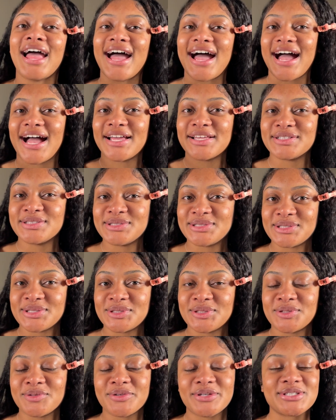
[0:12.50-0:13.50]
Hi
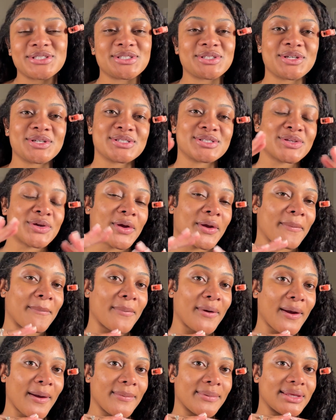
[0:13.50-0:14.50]
YouTube, it's your girl
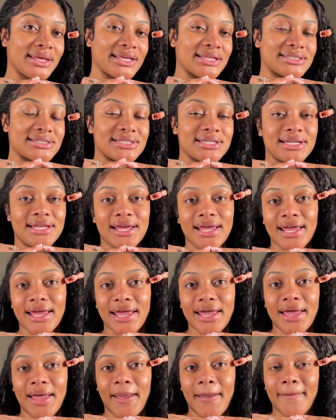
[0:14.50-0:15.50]
Zaribarbi, and
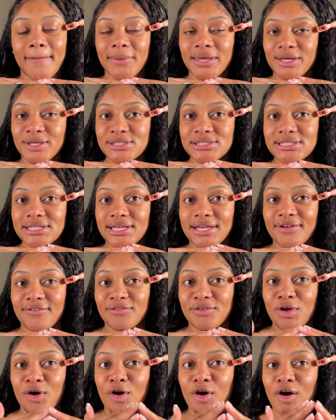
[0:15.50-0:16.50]
today I'm here to give
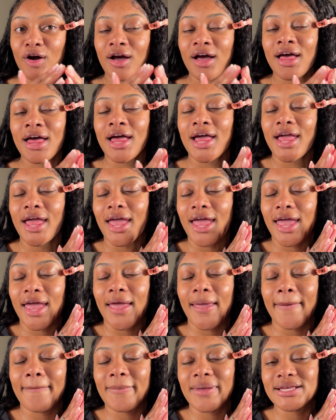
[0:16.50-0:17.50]
y'all
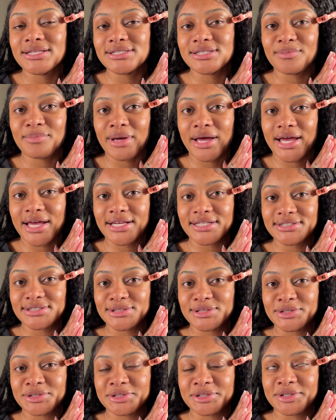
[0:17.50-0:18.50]
a Painted by
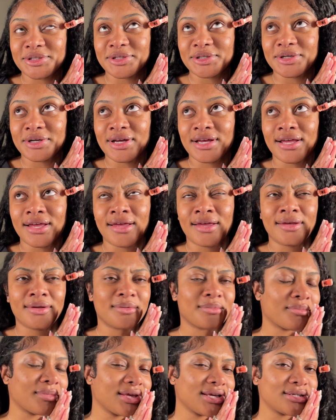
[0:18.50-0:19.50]
Esther
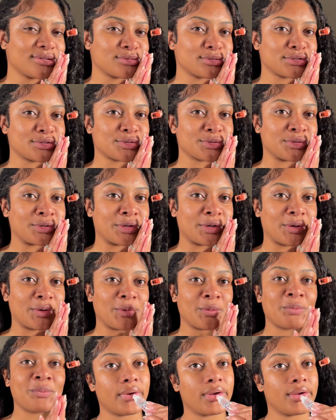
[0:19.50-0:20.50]
makeup
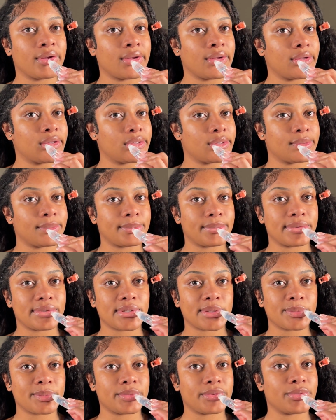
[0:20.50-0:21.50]
tutorial. But
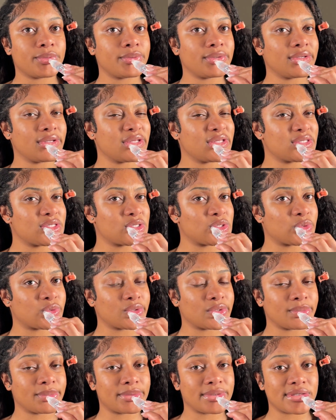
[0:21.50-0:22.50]
I'm doing this
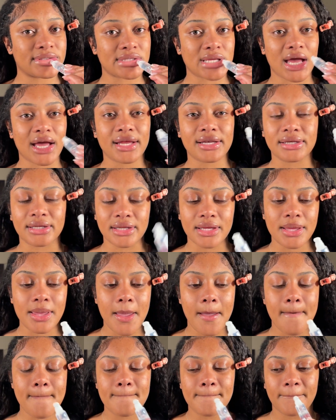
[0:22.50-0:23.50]
tutorial because I
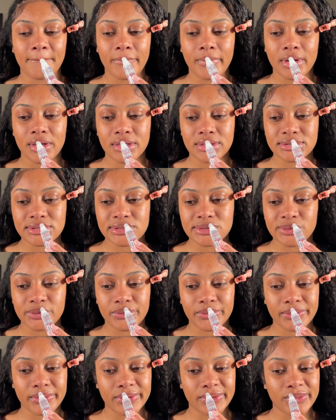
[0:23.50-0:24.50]
did a
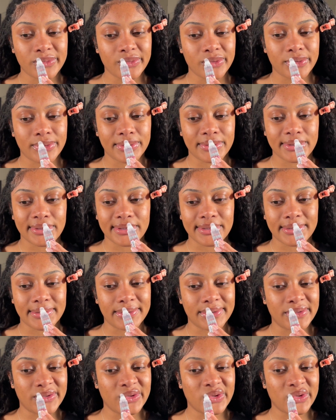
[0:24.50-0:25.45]
tutorial on